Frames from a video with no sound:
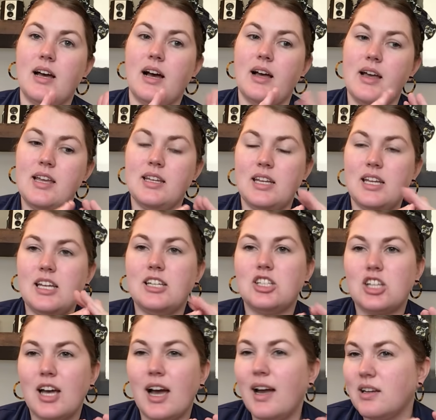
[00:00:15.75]
in
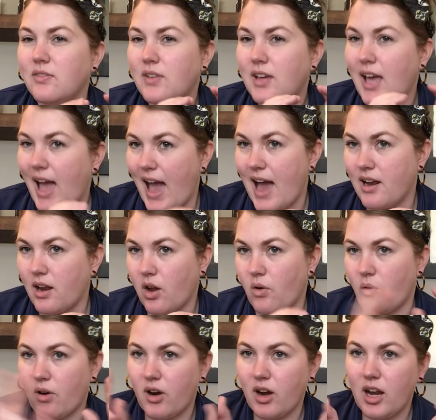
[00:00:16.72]
each kind of
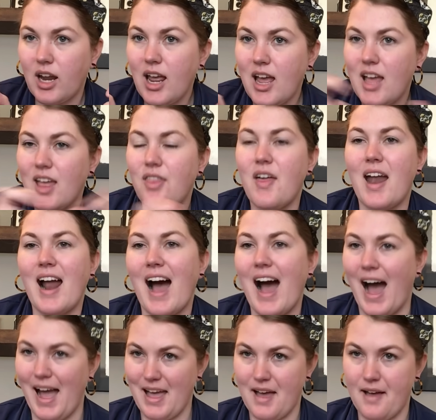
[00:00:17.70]
category that
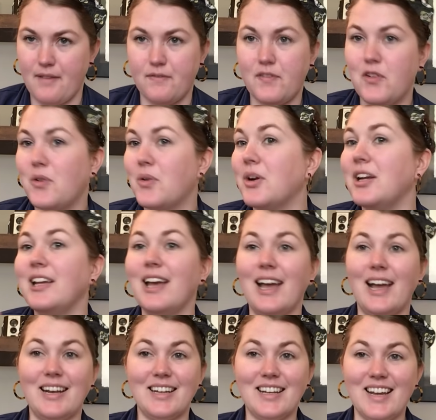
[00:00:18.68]
I have
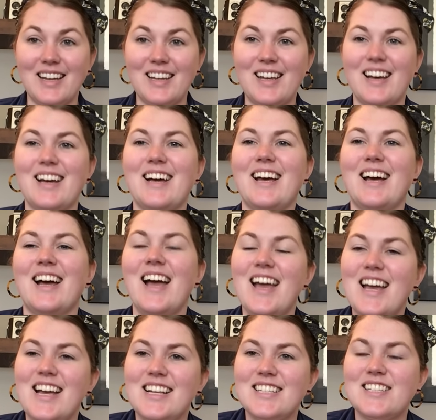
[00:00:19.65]
created.
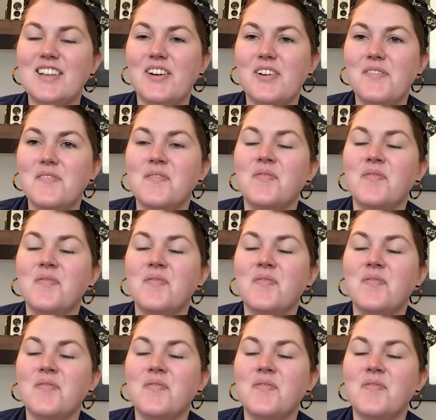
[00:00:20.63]
So